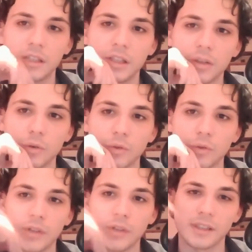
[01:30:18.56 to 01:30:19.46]
or
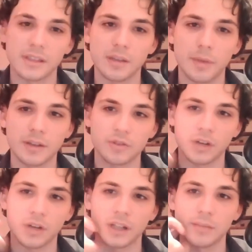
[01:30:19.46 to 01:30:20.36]
is it about
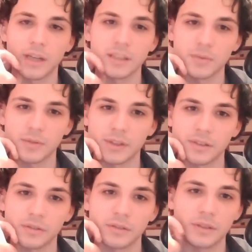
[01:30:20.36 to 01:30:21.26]
striking the balance between the two?